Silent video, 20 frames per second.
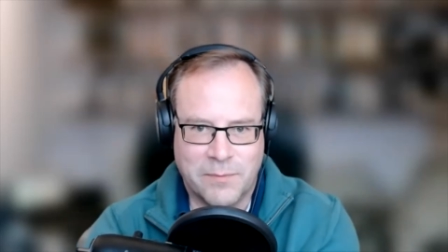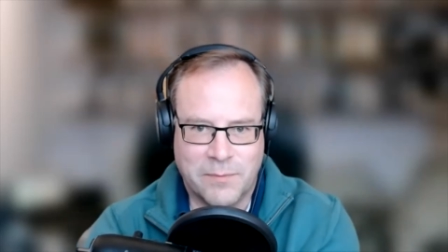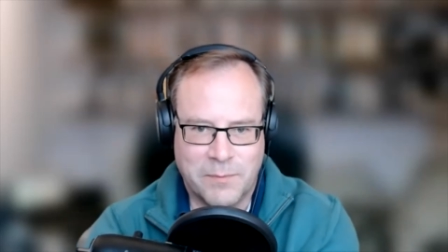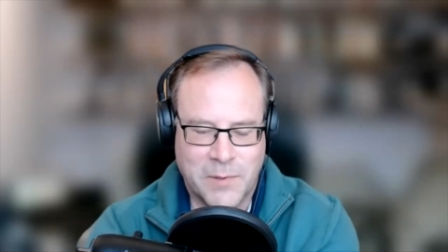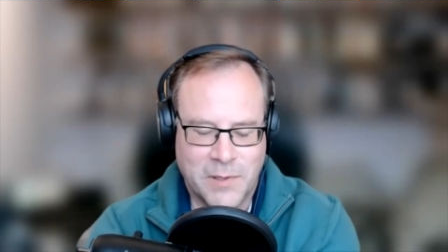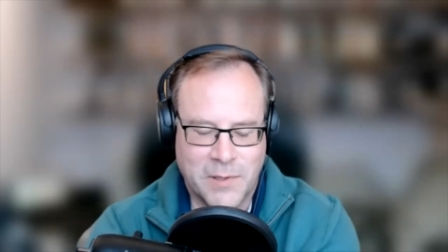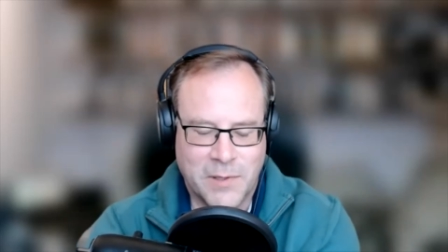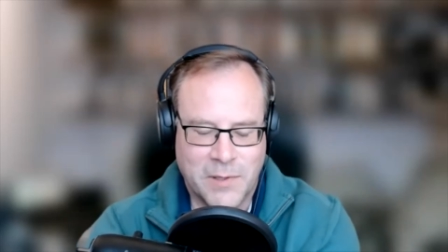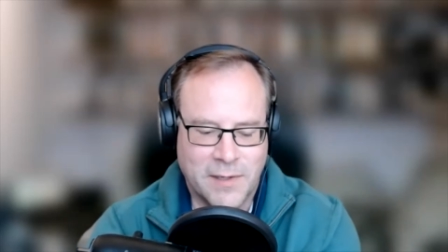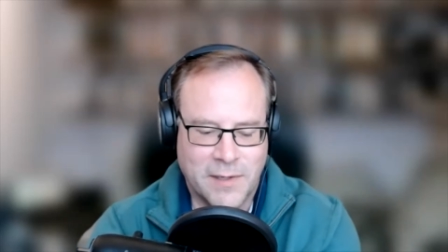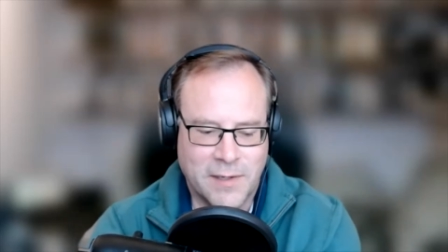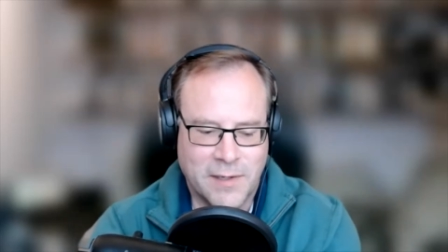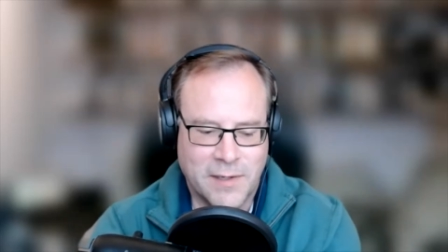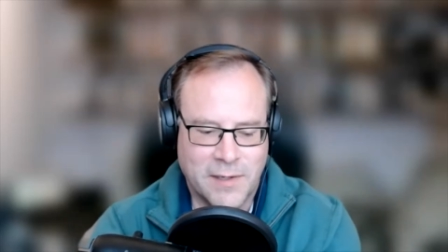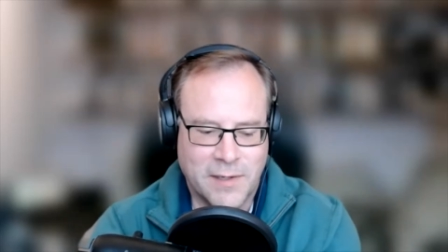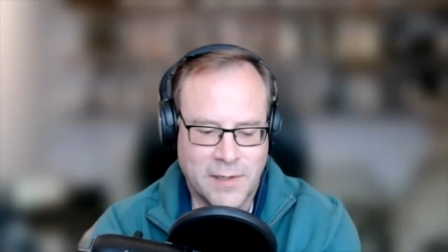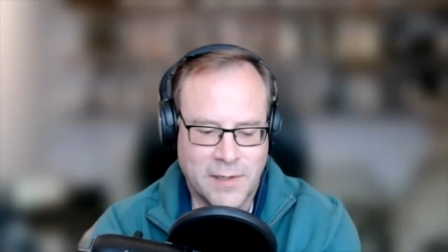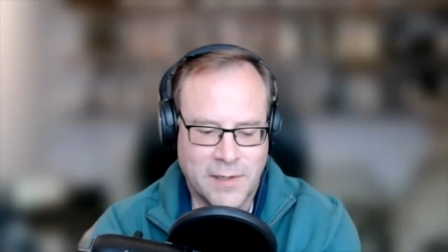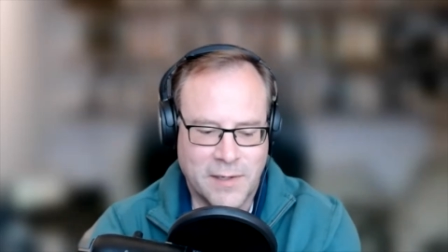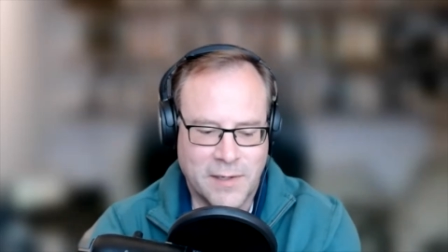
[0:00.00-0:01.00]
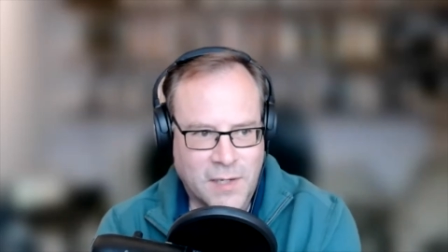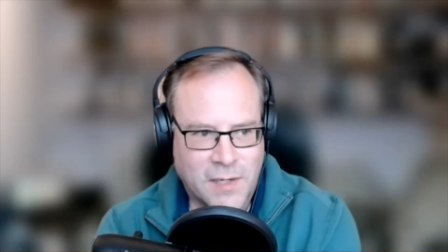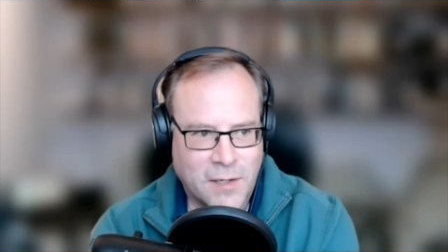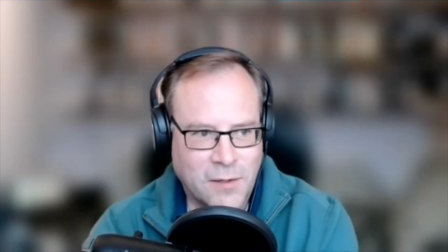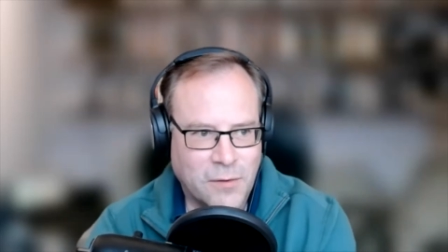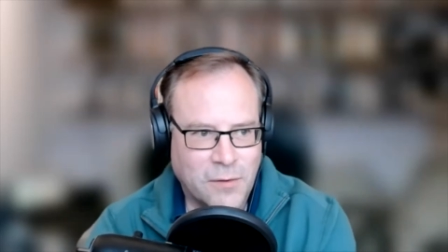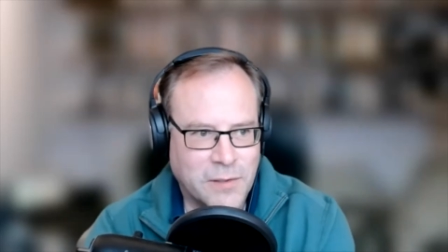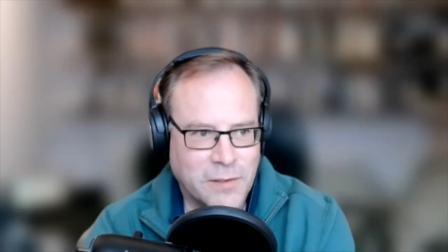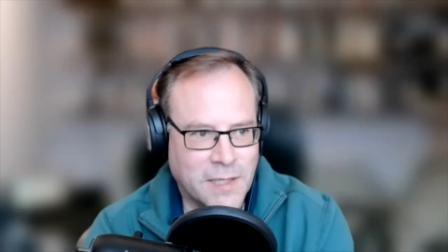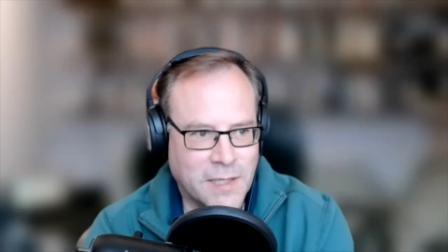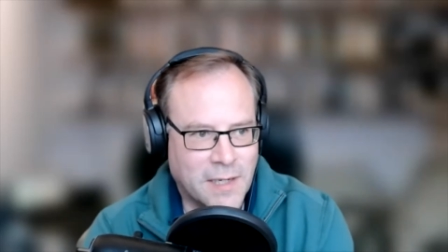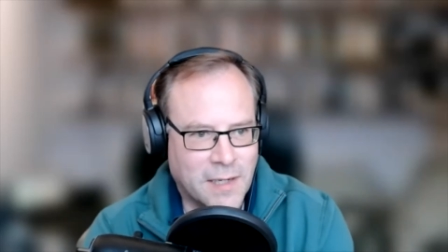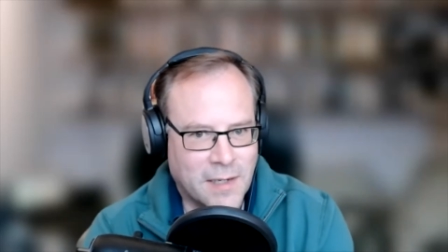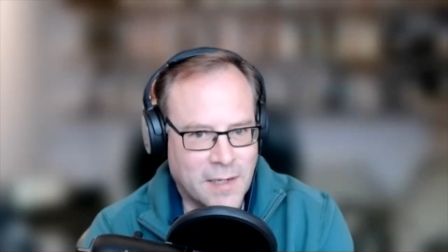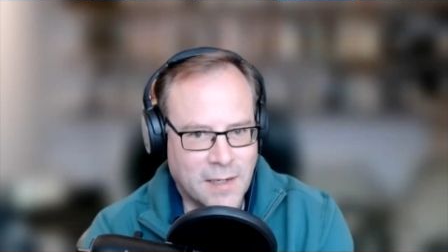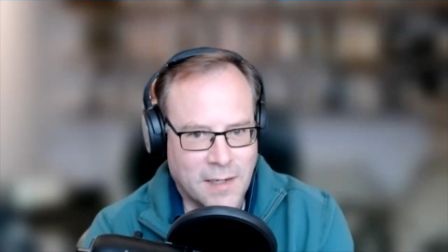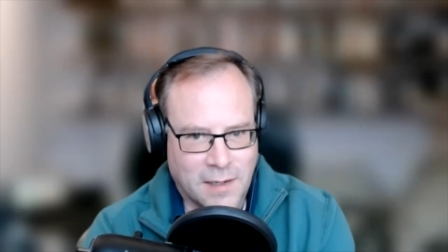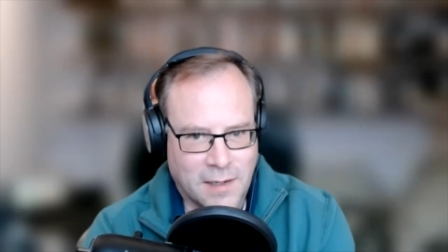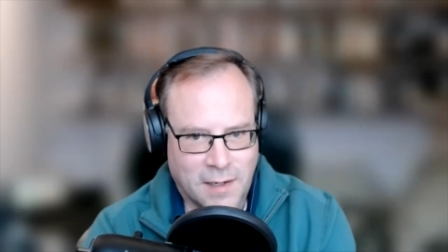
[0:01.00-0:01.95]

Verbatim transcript: but this this was a huge uh,